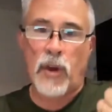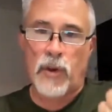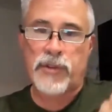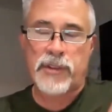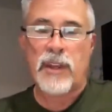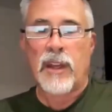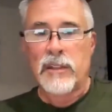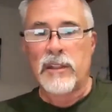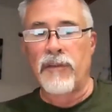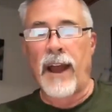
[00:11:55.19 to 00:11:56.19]
those
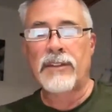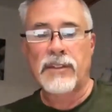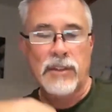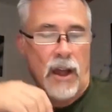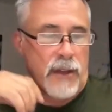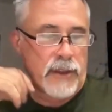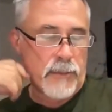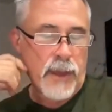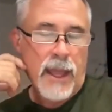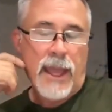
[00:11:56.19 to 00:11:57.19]
devices on them